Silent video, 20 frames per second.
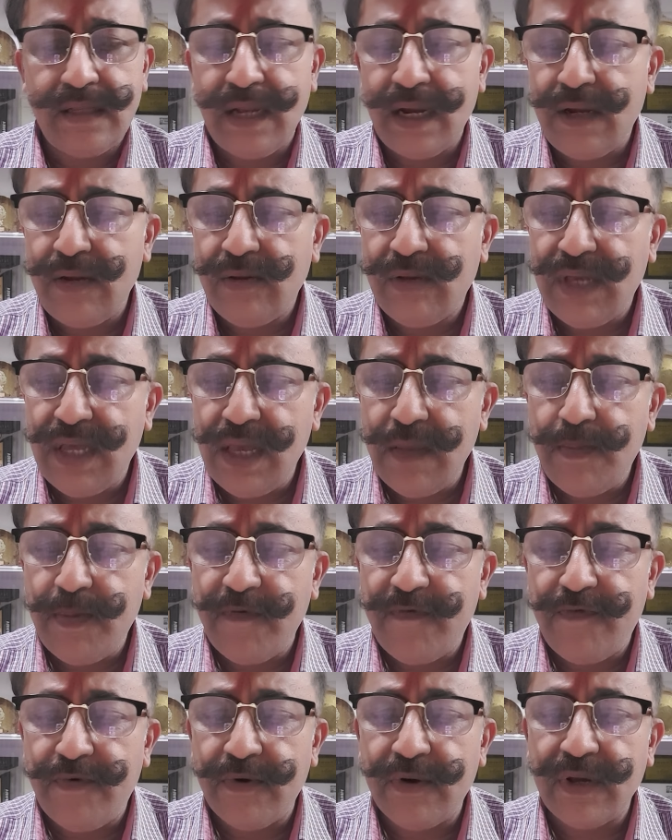that you keep a
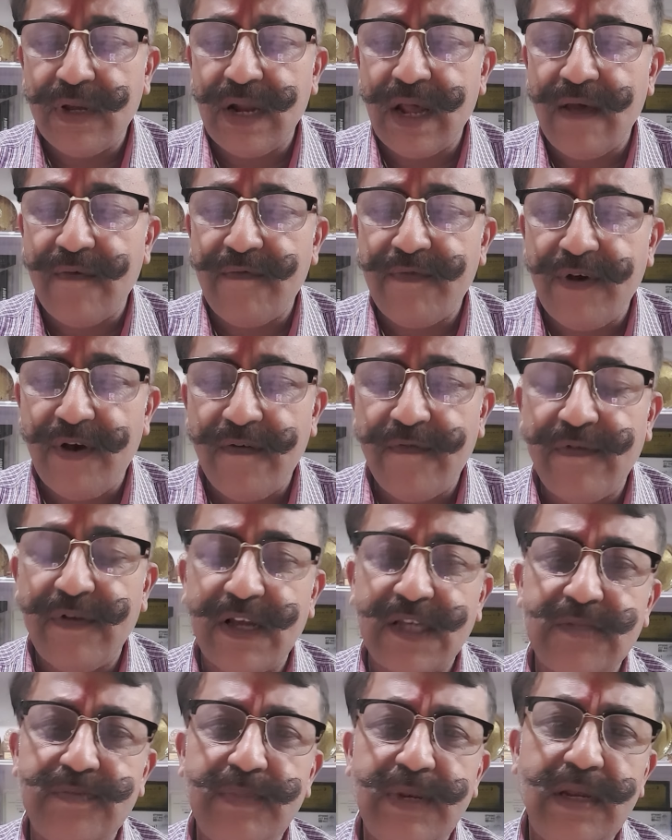photograph of
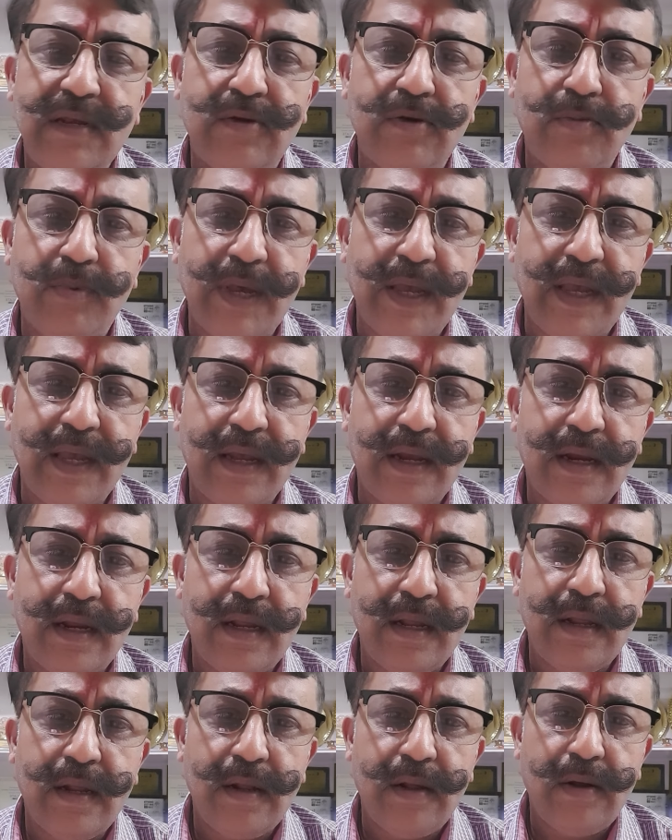Lakshmi Kuber
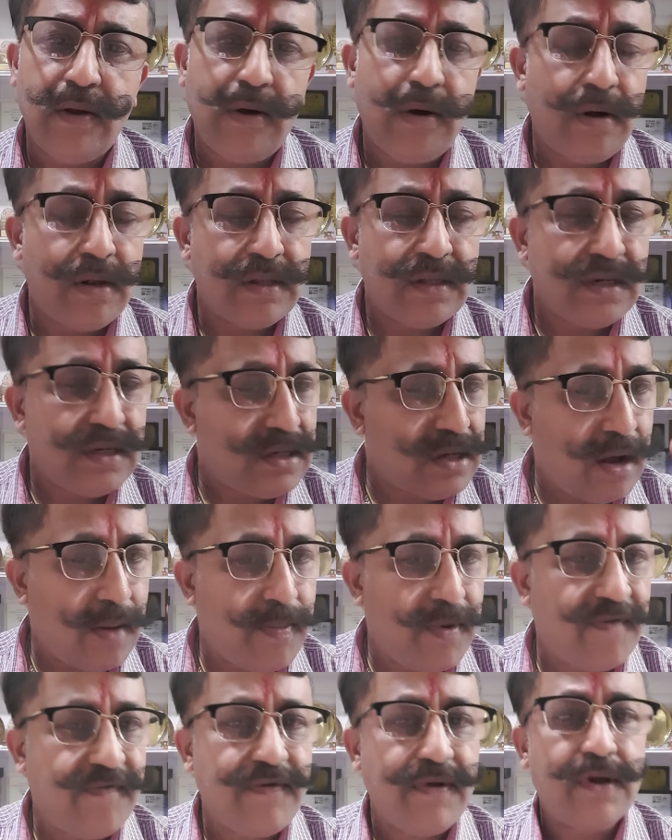on the top
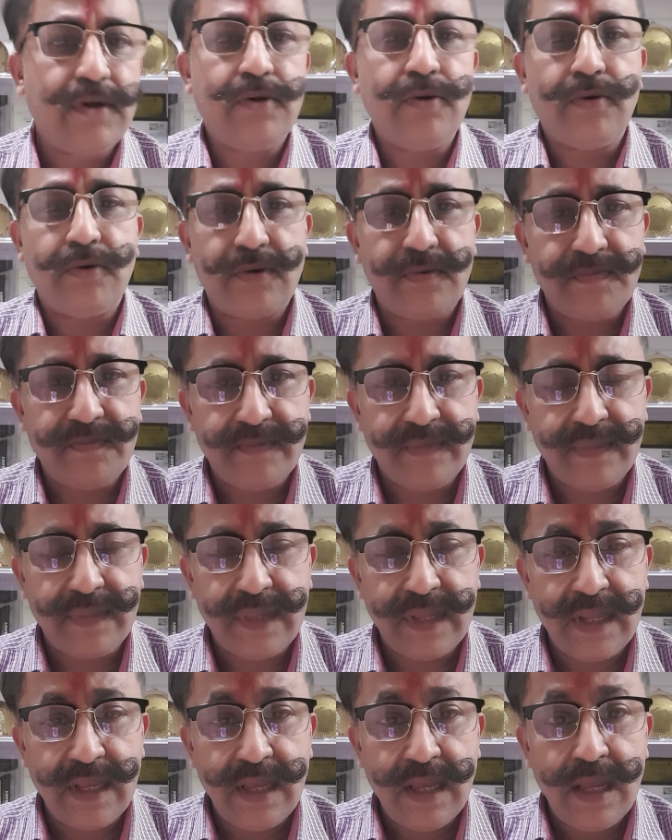of your door.
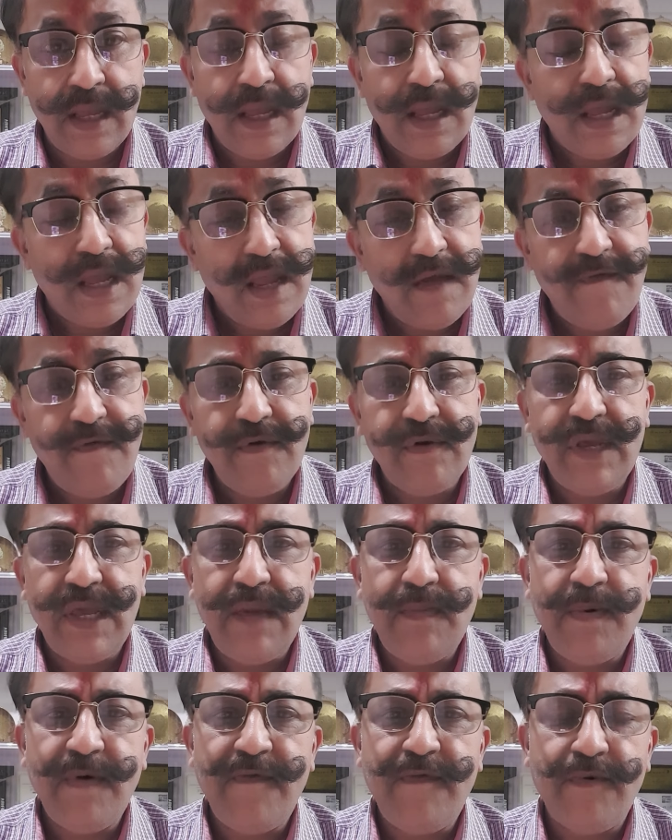If you
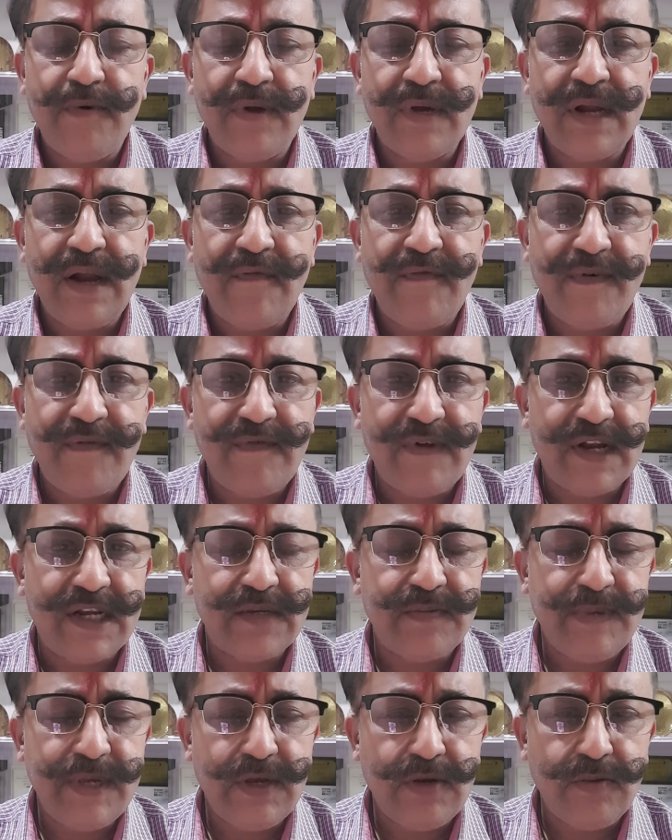keep a photograph of
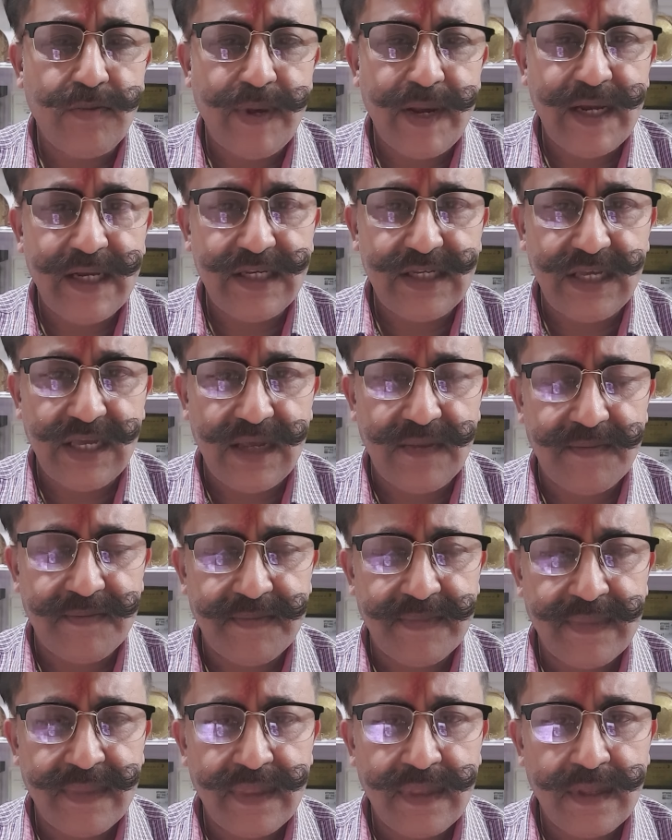Lakshmi Kuberji,
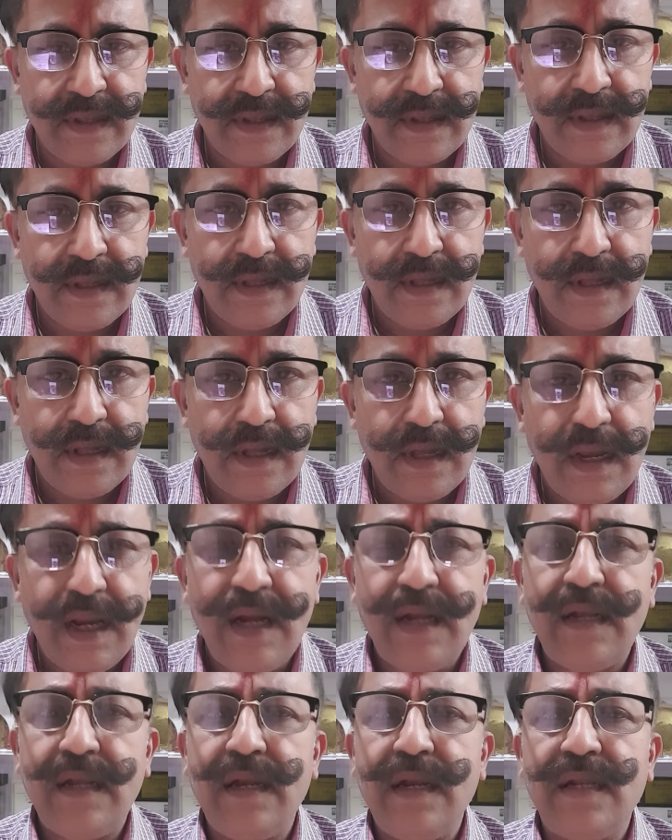
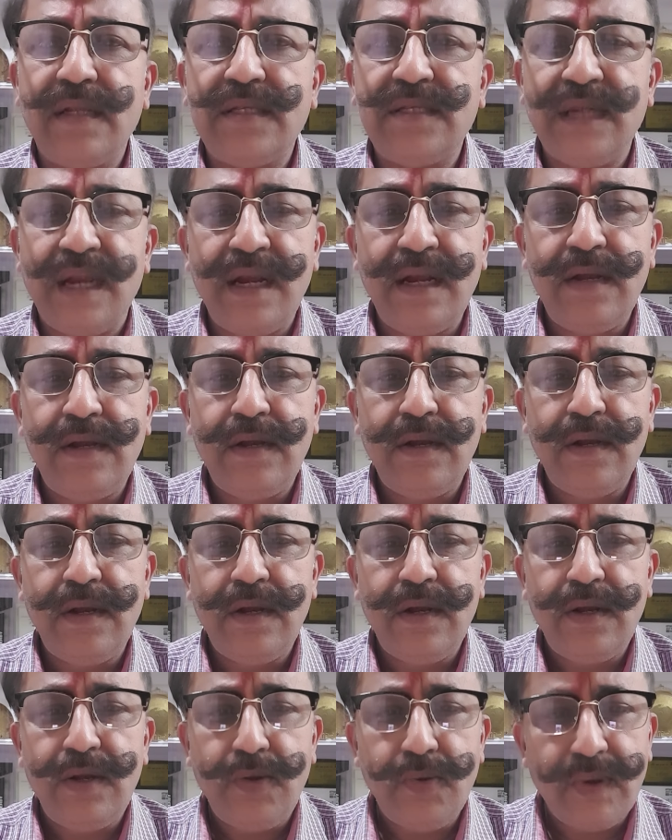it is sent
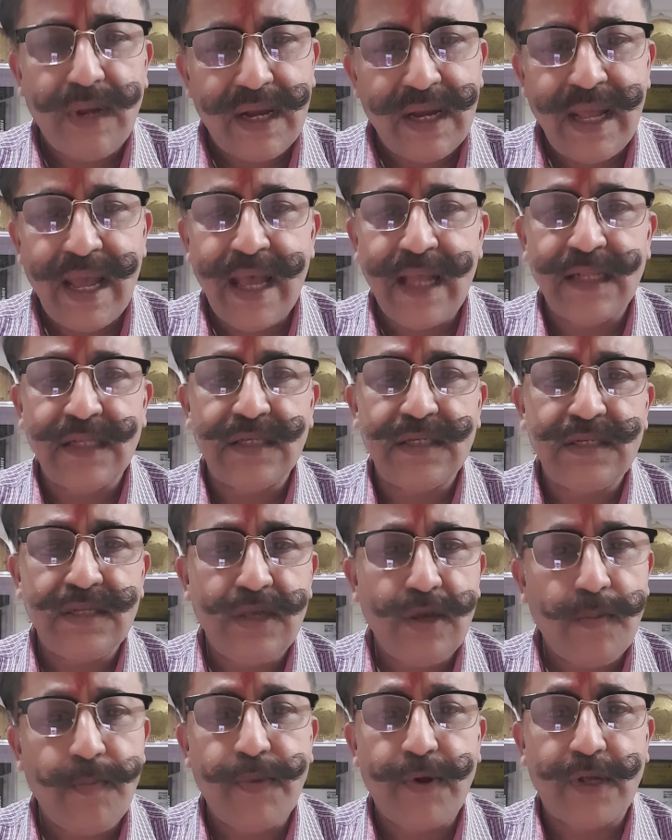to enhance
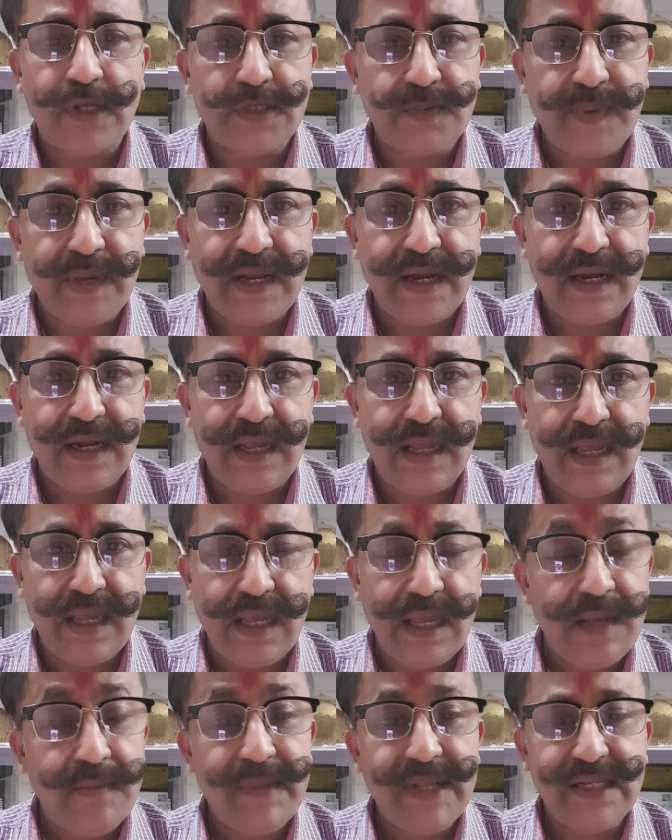your prosperity
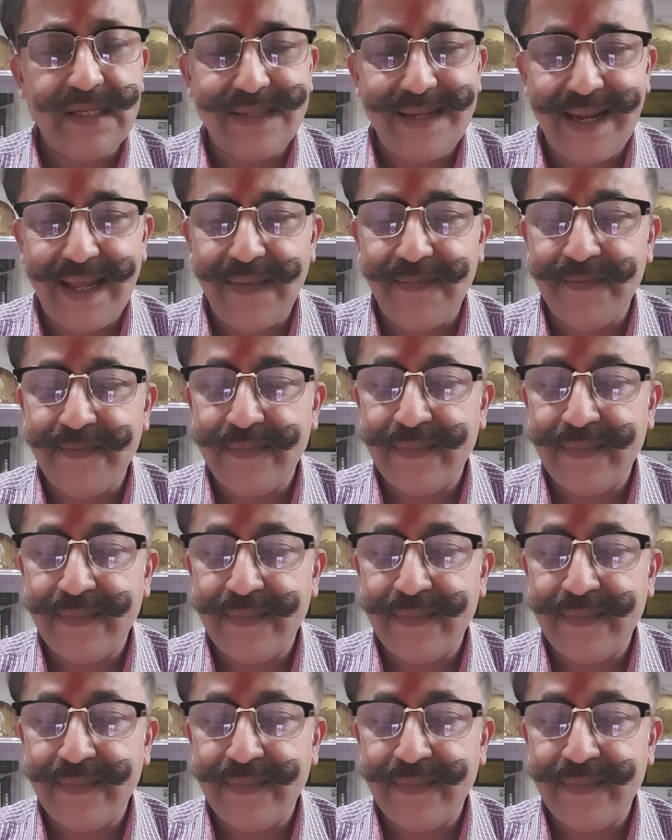immensely.